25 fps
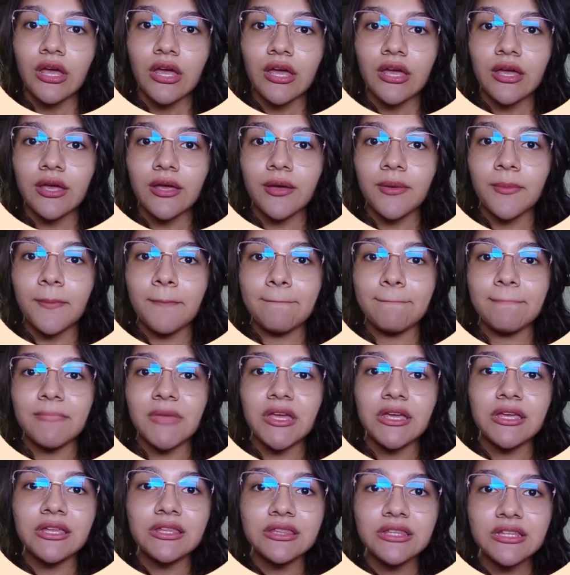
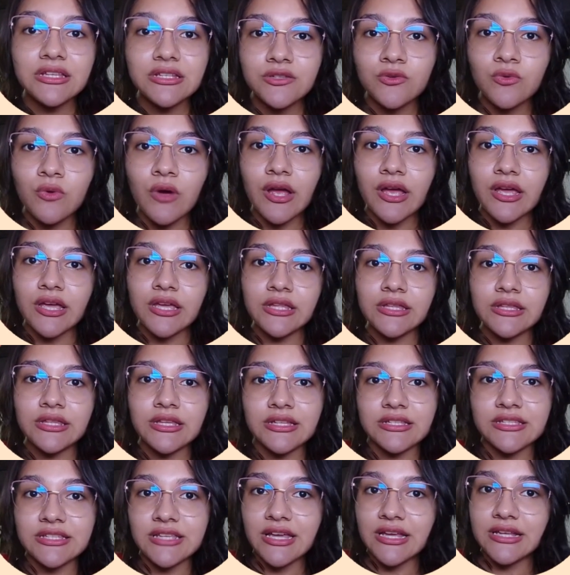In this way,
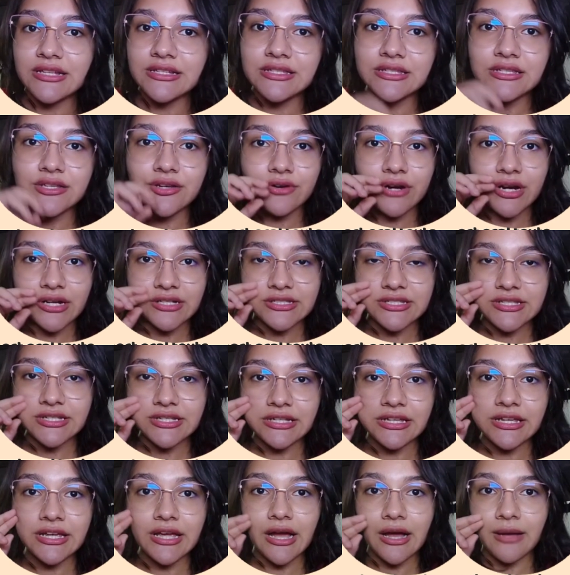the test directly